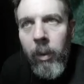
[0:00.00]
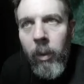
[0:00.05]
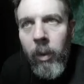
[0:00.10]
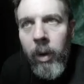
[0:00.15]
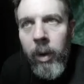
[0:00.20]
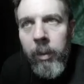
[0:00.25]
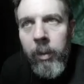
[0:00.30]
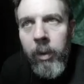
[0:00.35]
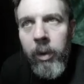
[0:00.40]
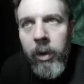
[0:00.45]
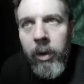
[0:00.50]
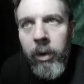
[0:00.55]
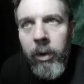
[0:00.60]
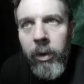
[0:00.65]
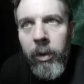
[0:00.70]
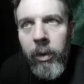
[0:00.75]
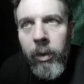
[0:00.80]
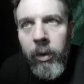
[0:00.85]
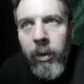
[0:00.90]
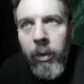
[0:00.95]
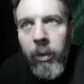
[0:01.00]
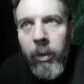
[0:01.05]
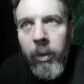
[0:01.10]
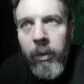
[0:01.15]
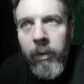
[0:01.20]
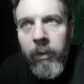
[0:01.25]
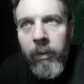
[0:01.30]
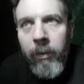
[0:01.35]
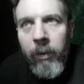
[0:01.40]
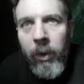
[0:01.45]
But what I'm going to do
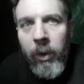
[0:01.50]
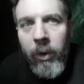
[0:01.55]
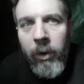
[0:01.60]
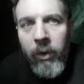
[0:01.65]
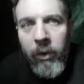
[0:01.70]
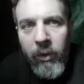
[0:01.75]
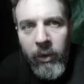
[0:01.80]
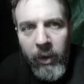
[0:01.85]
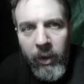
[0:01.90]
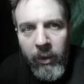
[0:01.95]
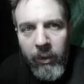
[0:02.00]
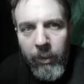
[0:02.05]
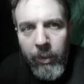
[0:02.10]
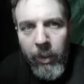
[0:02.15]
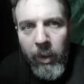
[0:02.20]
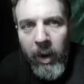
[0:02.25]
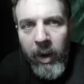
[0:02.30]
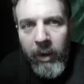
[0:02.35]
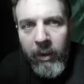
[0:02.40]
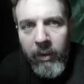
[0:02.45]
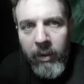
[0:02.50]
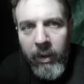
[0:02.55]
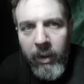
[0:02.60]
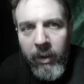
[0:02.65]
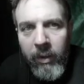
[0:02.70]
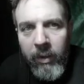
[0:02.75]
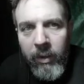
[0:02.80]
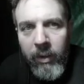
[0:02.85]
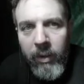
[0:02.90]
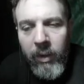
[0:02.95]
is reverse this
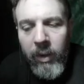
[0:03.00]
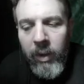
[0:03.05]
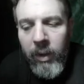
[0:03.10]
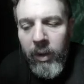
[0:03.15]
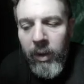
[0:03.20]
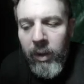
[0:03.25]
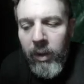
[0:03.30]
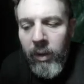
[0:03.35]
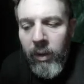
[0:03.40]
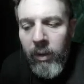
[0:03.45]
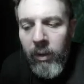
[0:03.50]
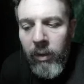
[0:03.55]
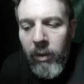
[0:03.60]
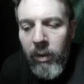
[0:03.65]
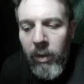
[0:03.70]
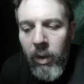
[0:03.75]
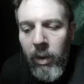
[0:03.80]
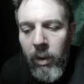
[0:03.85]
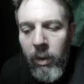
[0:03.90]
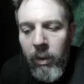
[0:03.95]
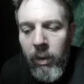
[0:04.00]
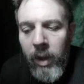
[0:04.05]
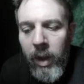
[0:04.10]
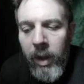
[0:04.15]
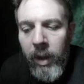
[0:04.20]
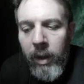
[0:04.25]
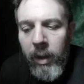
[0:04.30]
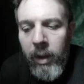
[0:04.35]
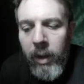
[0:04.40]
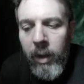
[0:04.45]
process so
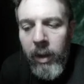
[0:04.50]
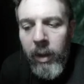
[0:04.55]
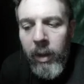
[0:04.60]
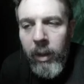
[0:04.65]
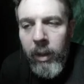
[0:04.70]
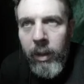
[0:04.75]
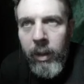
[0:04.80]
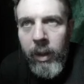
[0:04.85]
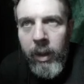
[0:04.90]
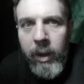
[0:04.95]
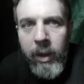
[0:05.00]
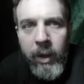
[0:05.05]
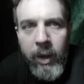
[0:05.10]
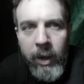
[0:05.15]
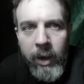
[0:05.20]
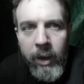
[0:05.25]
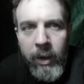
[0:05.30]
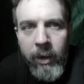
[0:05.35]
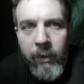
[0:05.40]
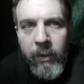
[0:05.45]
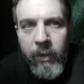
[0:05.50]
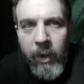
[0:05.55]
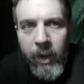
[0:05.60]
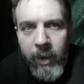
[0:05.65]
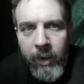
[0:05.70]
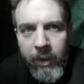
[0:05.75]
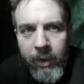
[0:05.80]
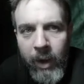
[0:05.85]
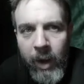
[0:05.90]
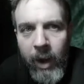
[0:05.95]
that the
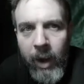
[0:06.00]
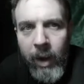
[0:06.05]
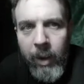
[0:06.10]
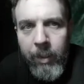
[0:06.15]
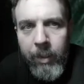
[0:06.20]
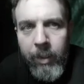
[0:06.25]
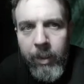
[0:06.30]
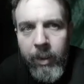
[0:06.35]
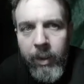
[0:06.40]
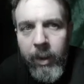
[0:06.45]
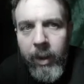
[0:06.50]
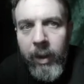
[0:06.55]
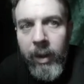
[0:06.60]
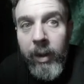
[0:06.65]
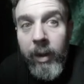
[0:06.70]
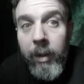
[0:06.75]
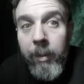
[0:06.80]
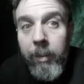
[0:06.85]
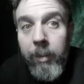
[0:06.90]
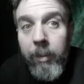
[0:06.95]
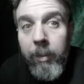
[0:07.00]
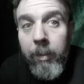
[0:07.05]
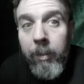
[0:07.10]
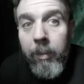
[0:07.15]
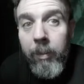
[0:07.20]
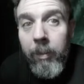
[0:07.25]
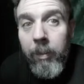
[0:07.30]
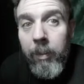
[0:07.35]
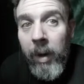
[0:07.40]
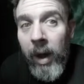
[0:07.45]
negatives at top and the
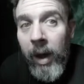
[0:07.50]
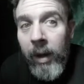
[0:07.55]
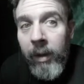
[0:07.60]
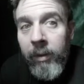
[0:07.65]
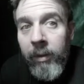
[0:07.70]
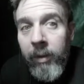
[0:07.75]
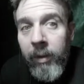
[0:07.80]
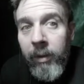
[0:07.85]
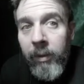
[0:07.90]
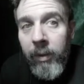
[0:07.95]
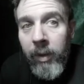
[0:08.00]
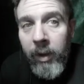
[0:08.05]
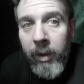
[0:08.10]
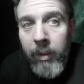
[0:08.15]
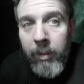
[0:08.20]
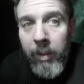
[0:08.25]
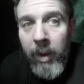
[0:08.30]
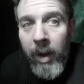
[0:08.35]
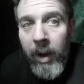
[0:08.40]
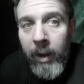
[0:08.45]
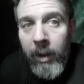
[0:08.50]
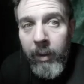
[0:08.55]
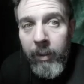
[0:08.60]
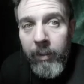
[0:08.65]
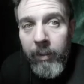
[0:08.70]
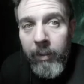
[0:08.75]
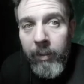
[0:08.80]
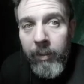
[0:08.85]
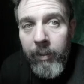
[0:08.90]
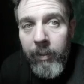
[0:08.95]
positives on the
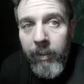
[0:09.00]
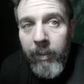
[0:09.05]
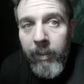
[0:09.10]
bottom.